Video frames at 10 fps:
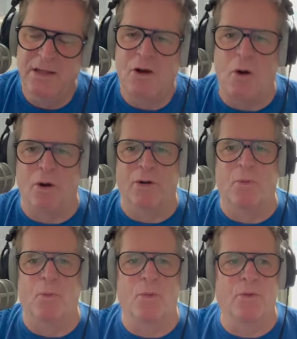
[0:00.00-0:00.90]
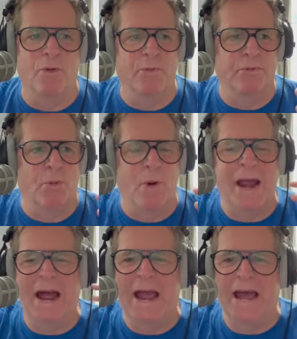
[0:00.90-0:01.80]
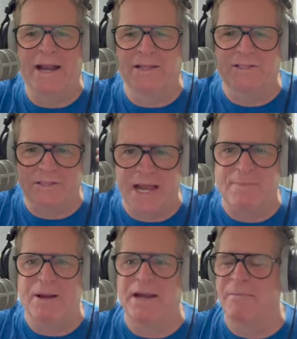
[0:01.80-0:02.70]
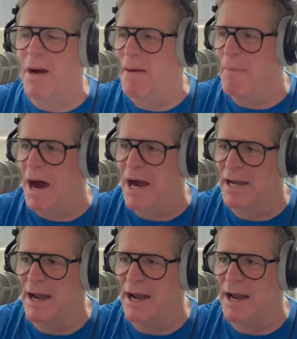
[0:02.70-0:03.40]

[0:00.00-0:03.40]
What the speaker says: Or the way I had a segment in my mind,